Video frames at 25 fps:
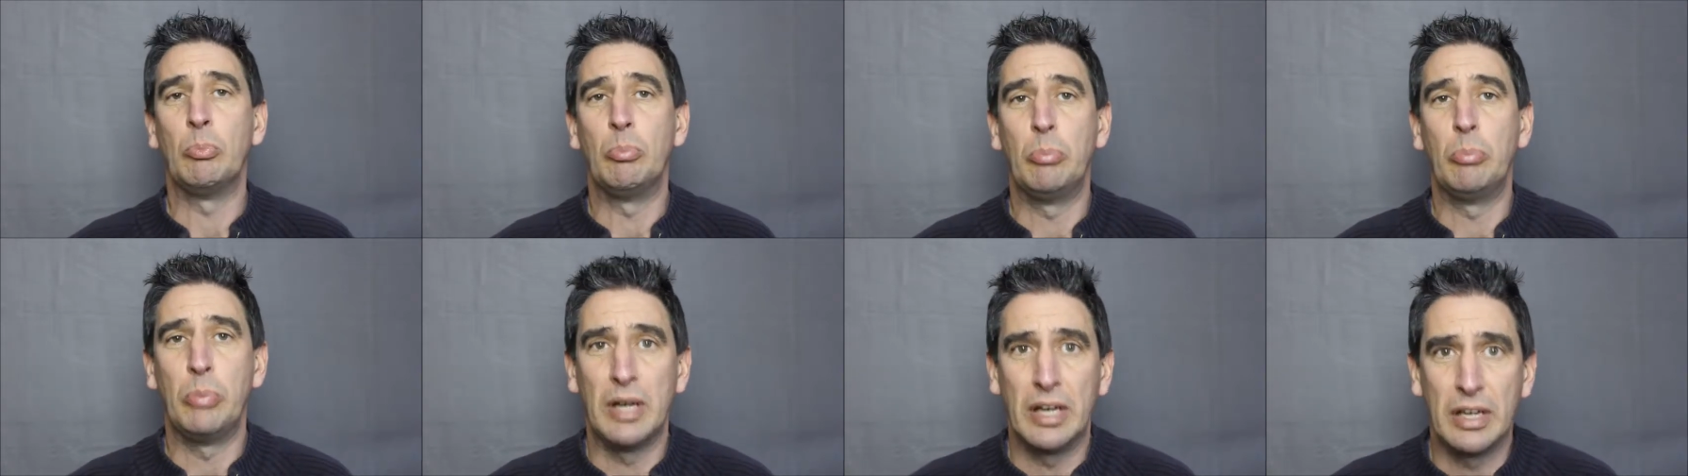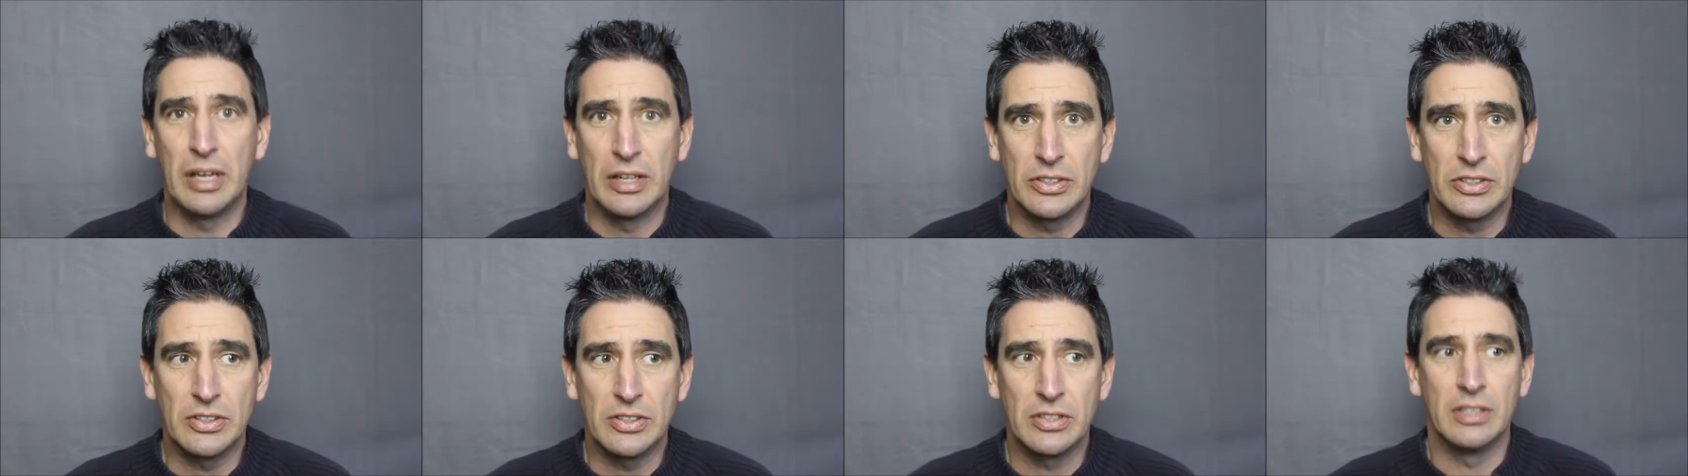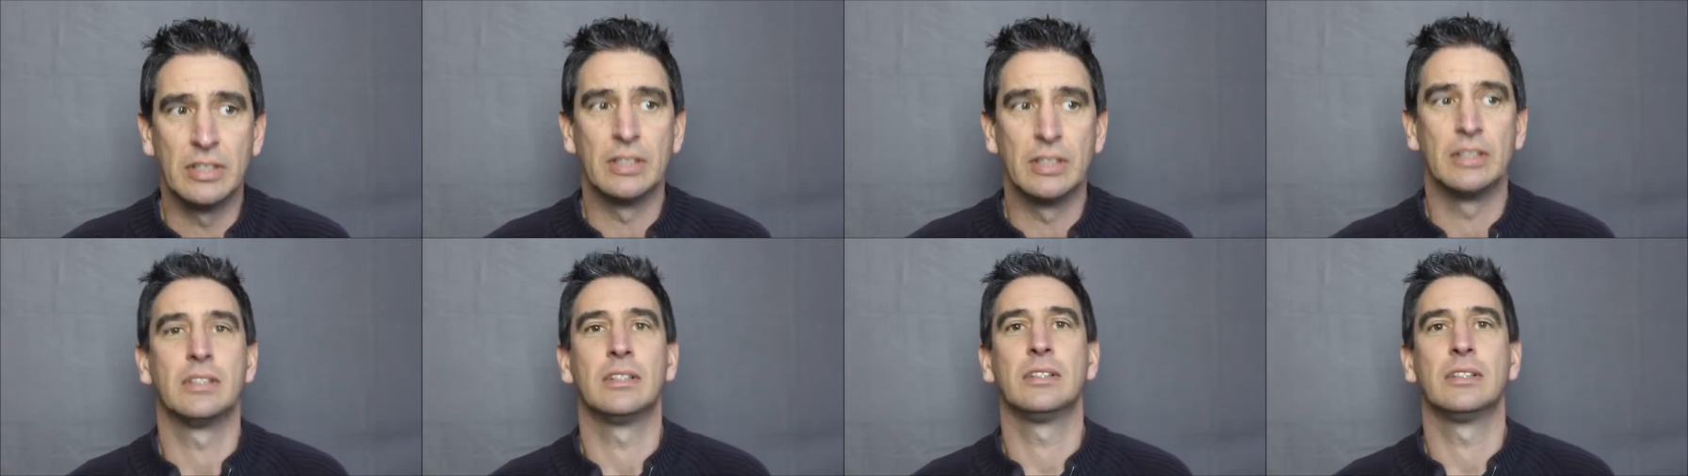But
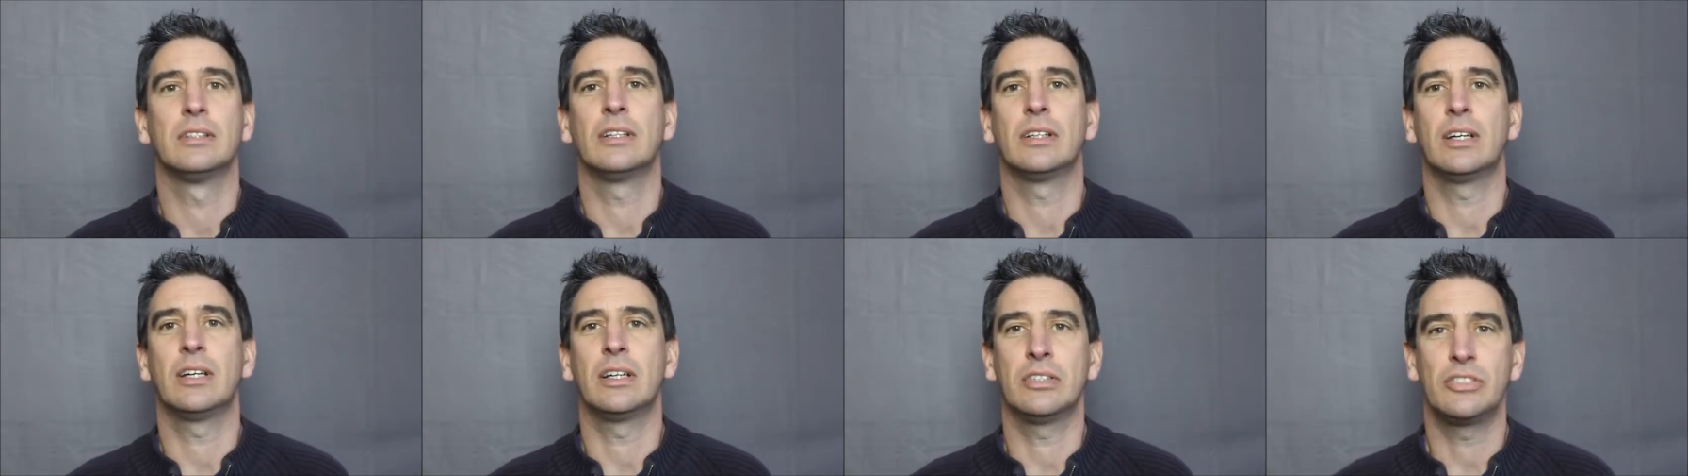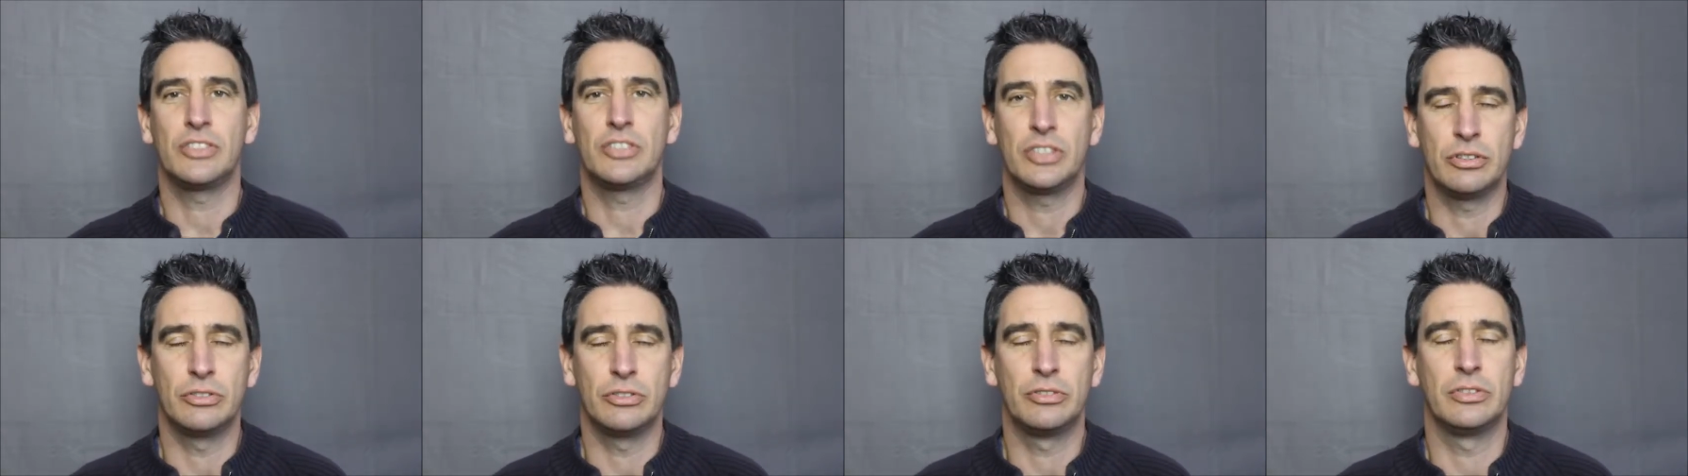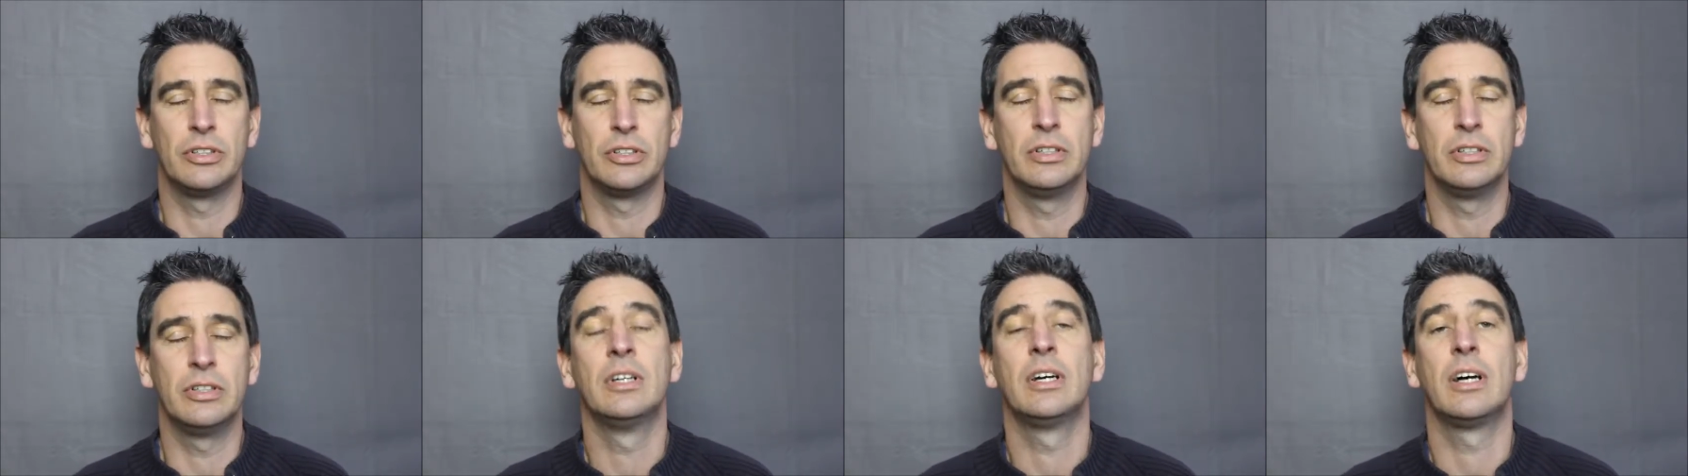our
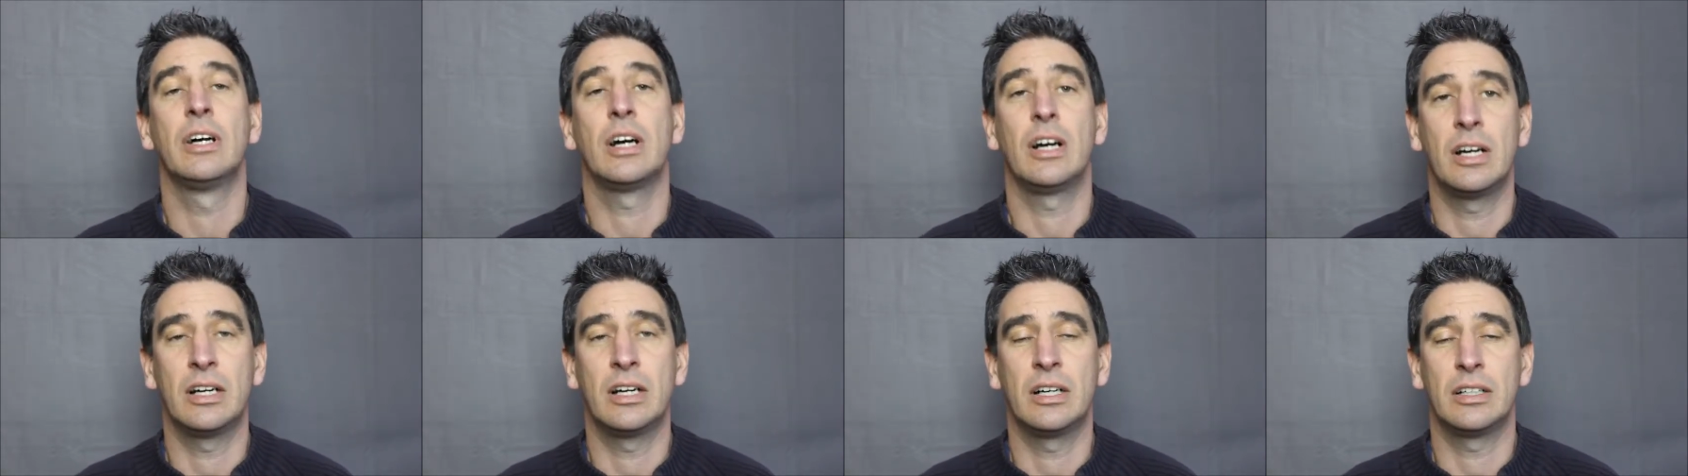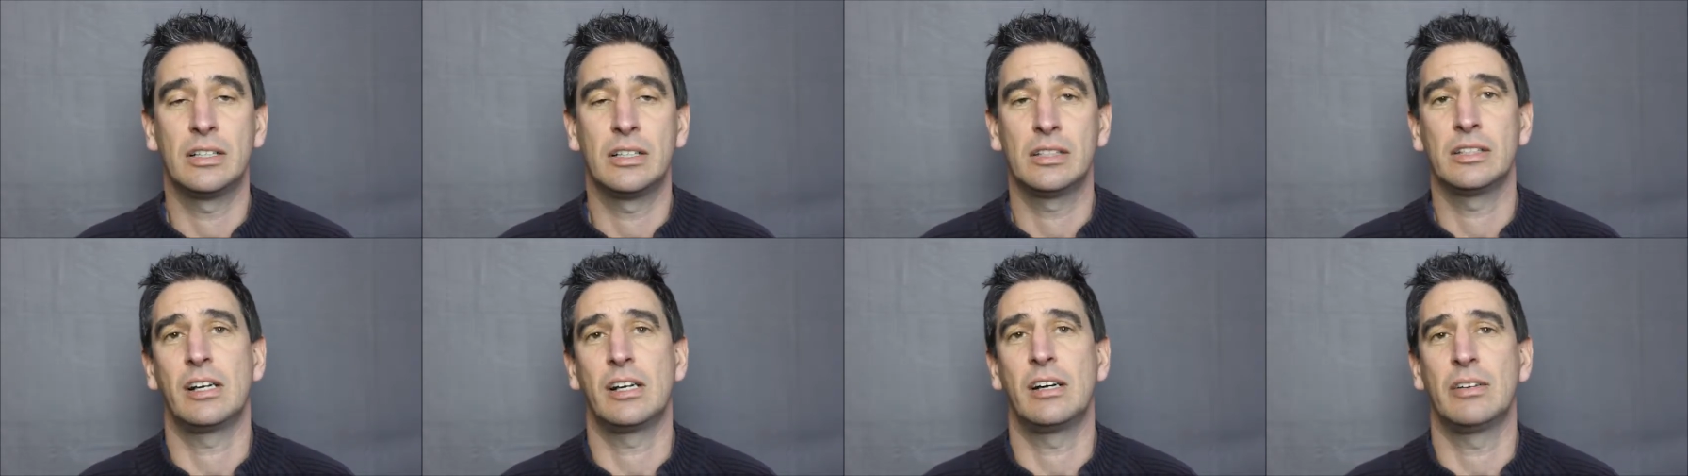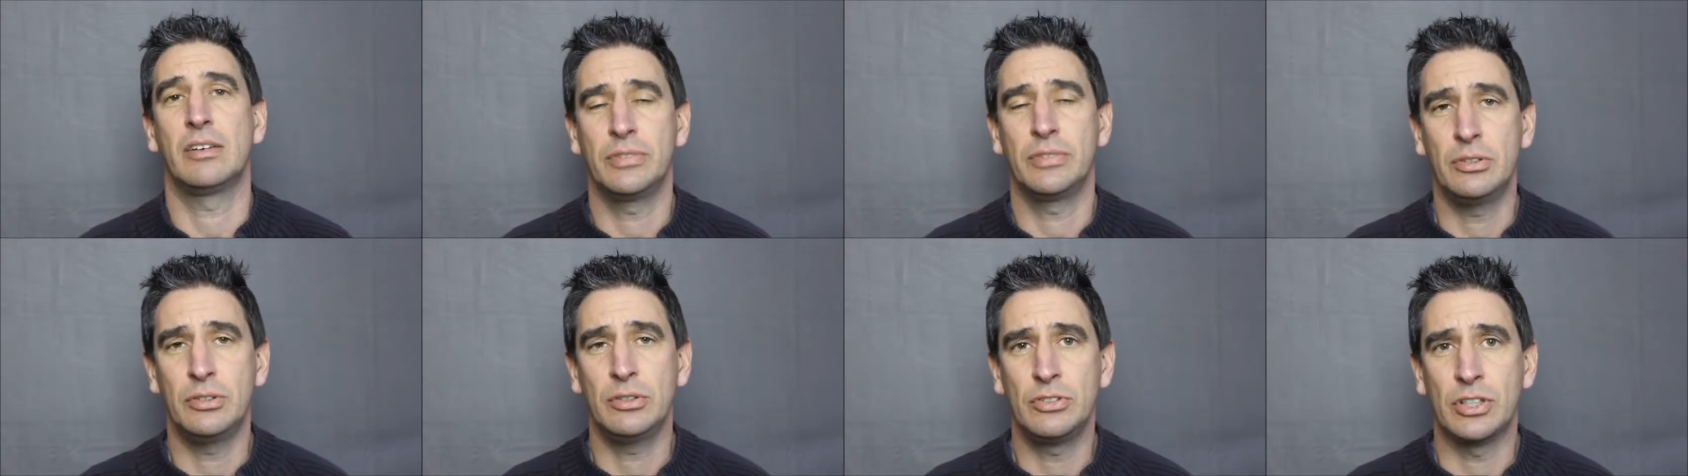children are our
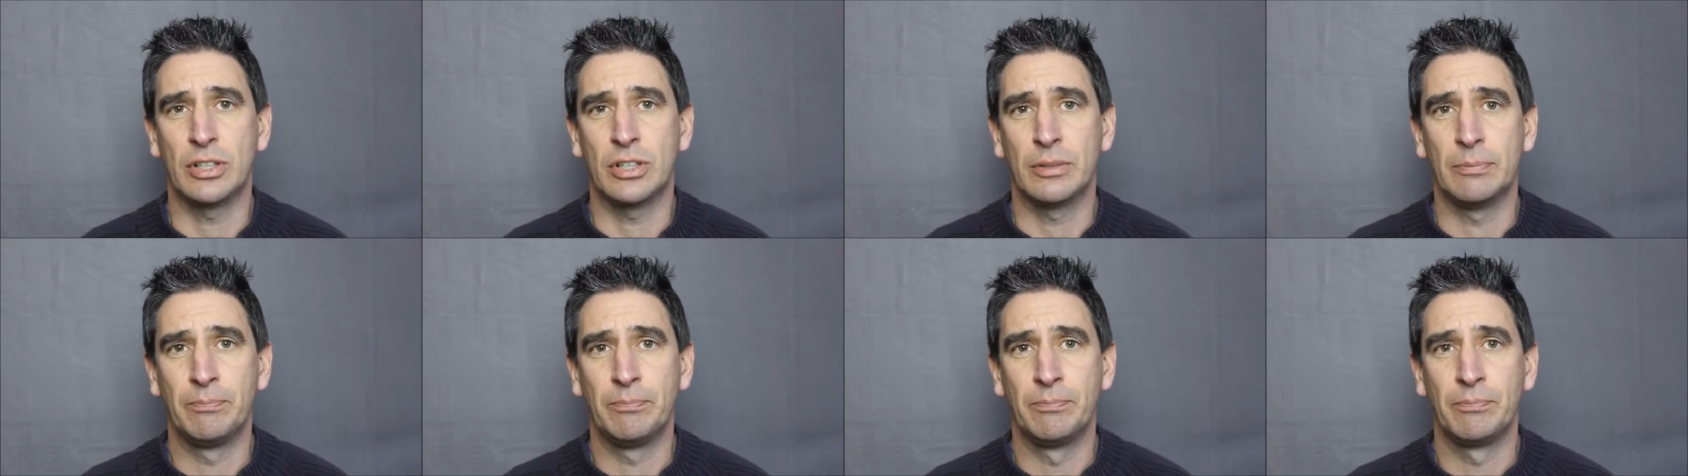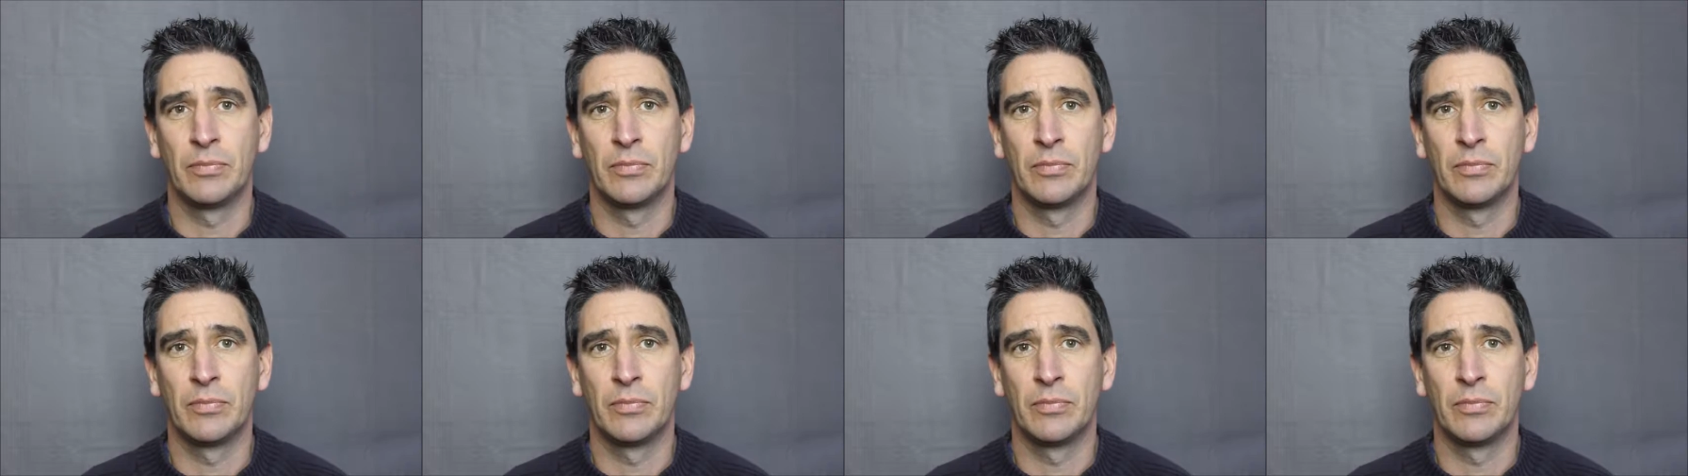future.